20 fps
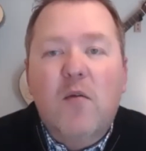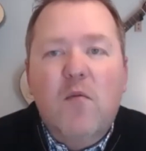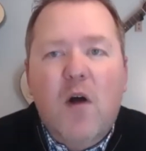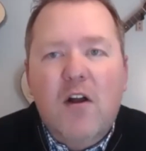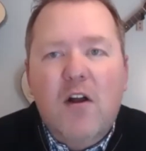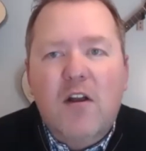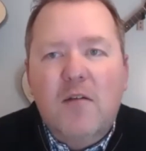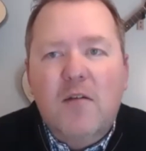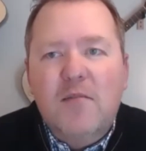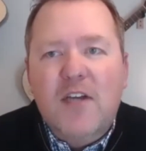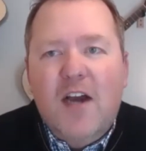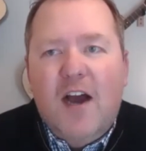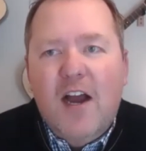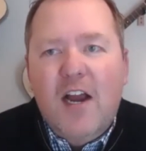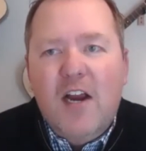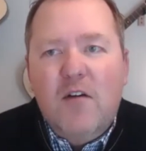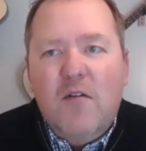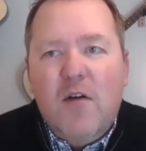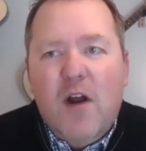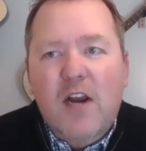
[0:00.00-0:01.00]
welcome to
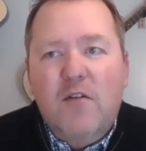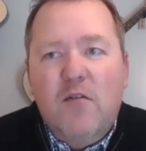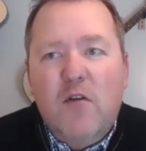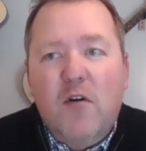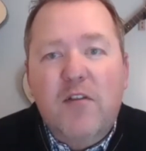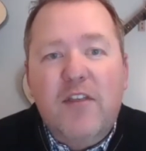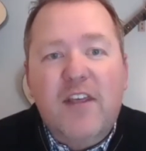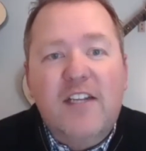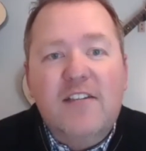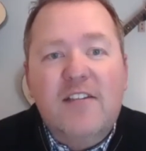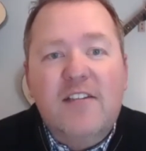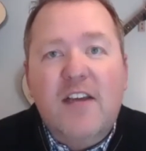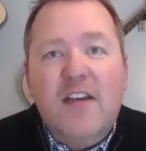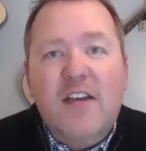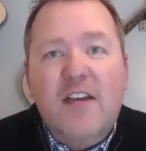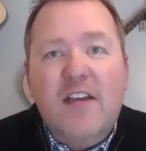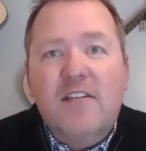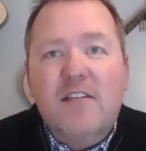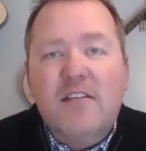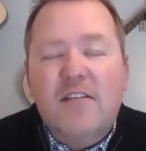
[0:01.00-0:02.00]
IRI Growth
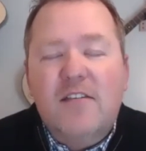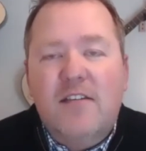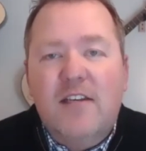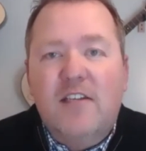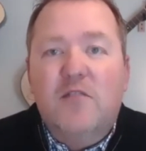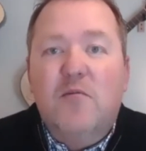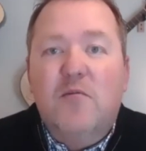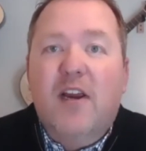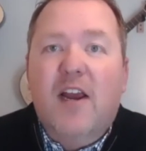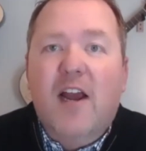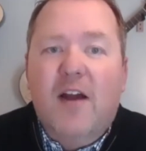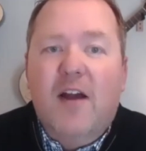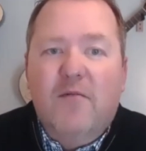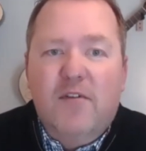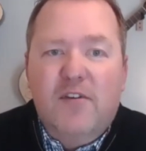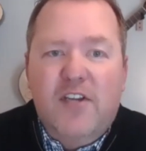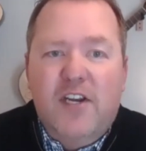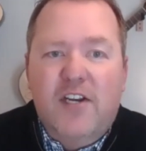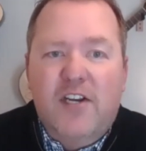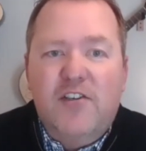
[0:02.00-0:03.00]
Insights C-Suite
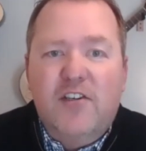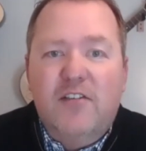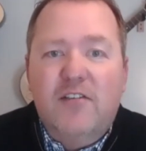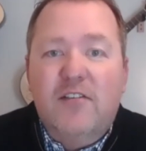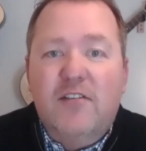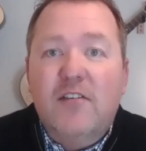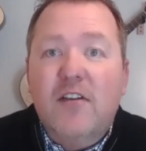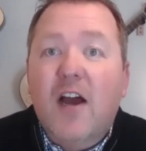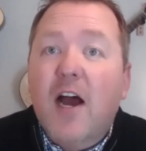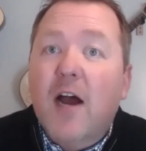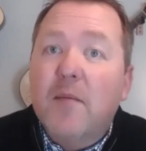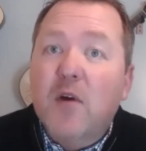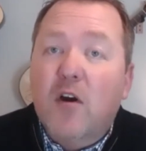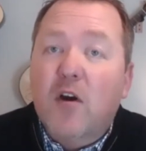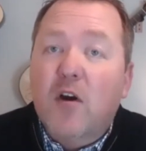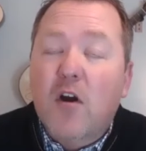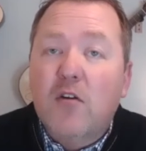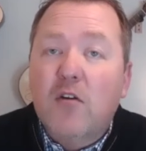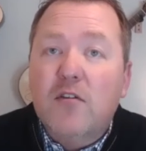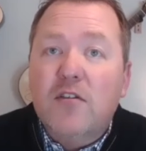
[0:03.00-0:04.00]
Conversations. I'm your
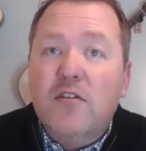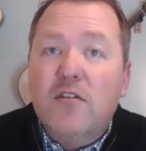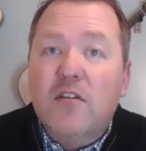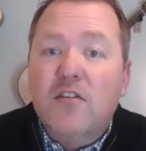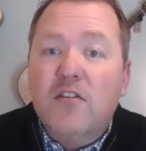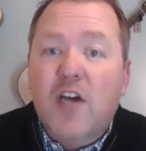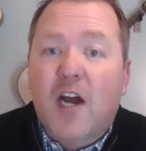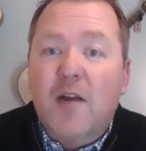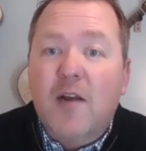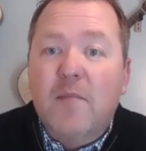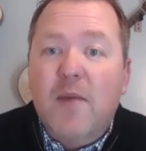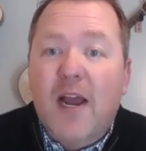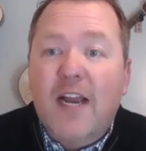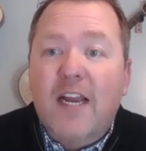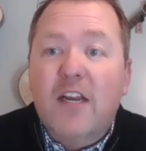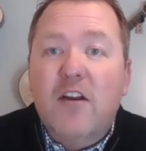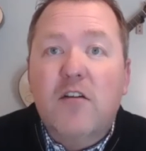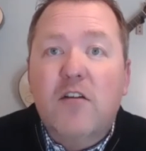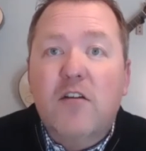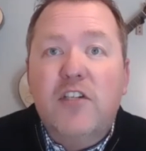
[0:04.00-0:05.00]
host, John
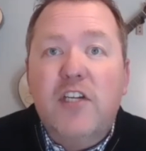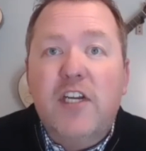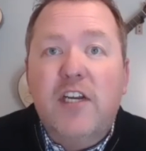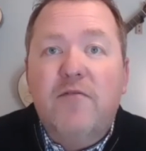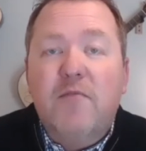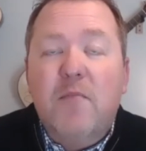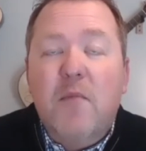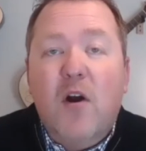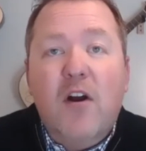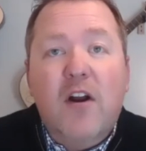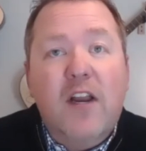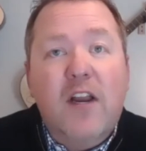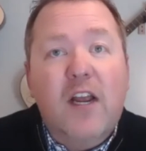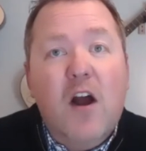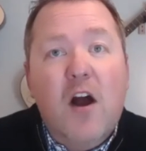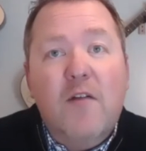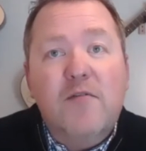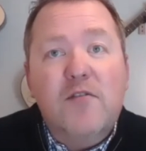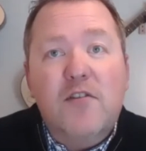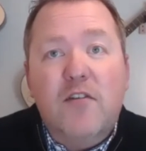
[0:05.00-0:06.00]
McIndoe, Chief Marketing
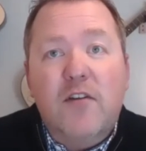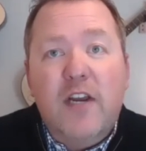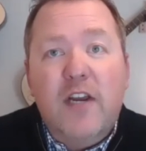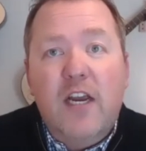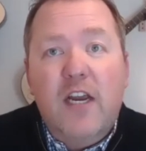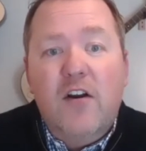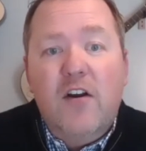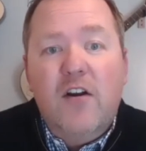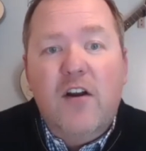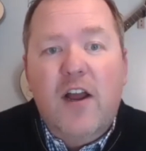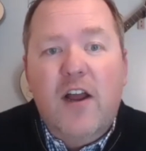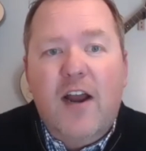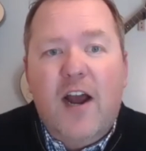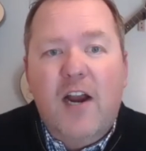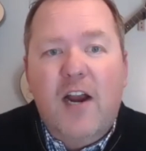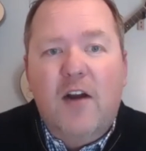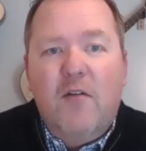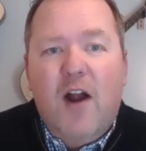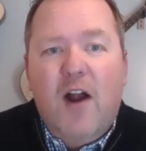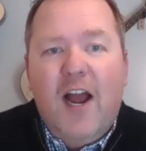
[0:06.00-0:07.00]
Officer here at
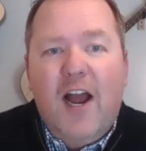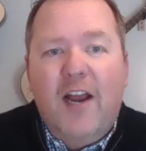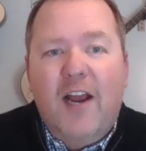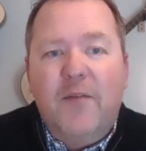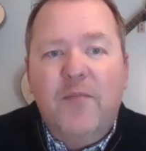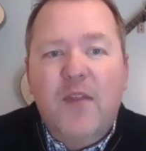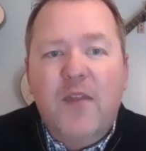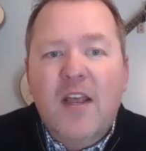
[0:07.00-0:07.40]
IRI.